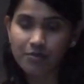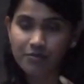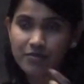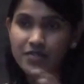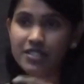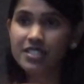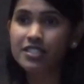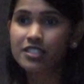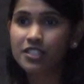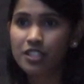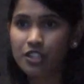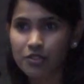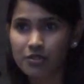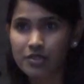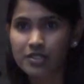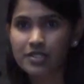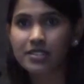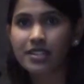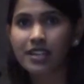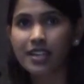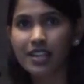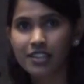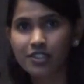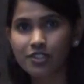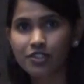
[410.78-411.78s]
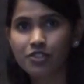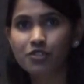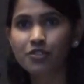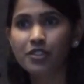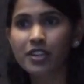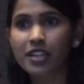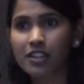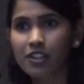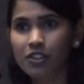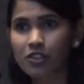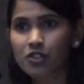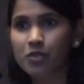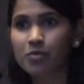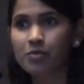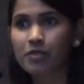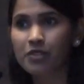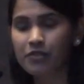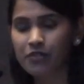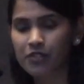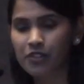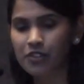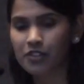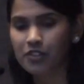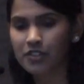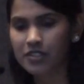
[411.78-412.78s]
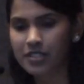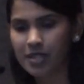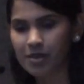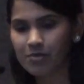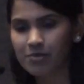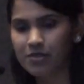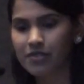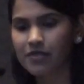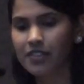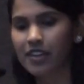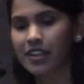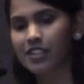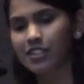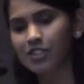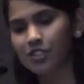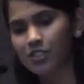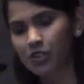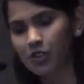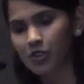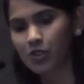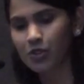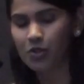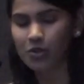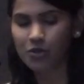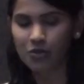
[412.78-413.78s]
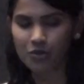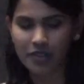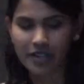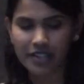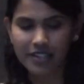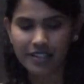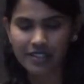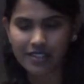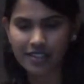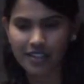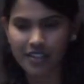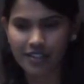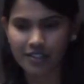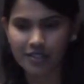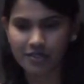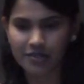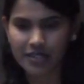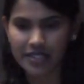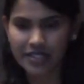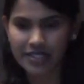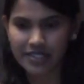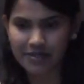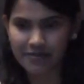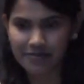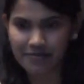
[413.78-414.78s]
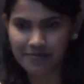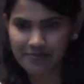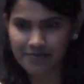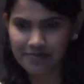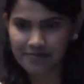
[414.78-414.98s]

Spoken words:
Serous cancer can also be further subdivided into low-grade and high-grade.